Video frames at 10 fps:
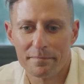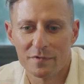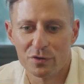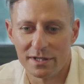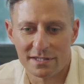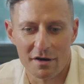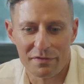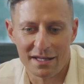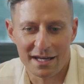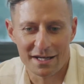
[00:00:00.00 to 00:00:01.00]
doing stuff
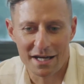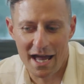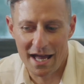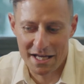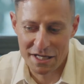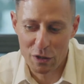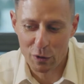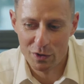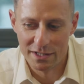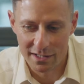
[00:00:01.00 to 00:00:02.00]
that they can
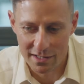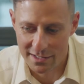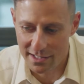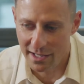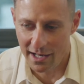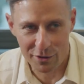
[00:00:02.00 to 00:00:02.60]
include in their, say,